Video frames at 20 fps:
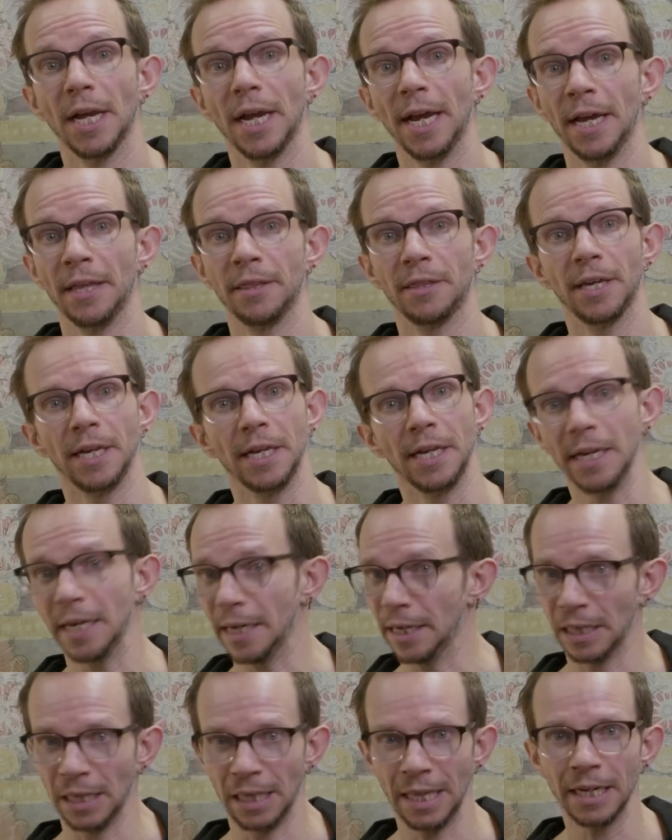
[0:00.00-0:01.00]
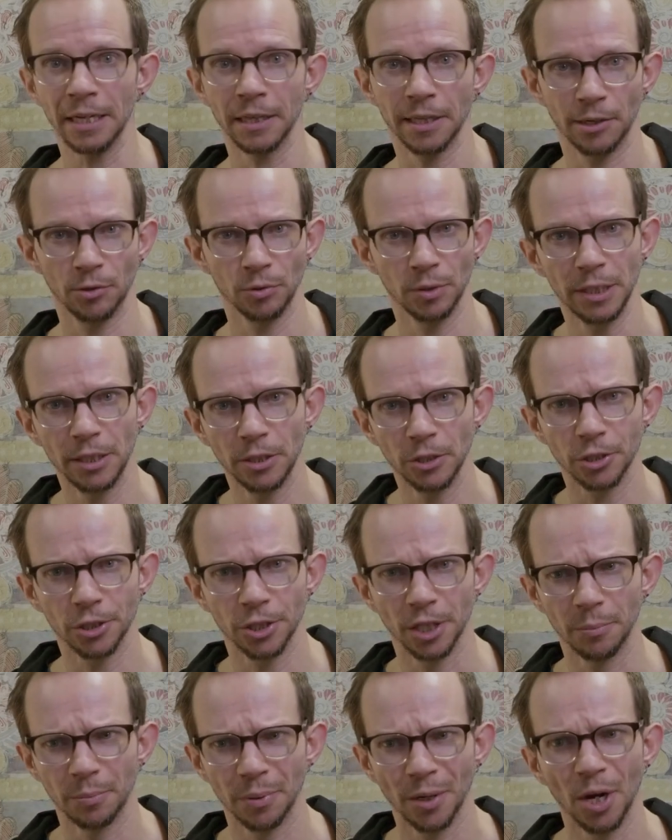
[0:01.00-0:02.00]
and they elect their
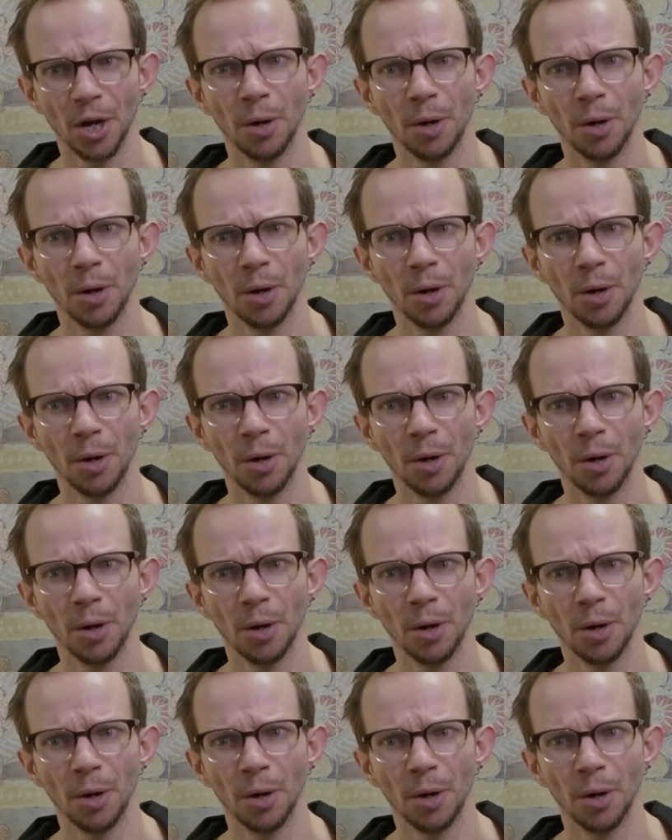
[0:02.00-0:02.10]
leadership,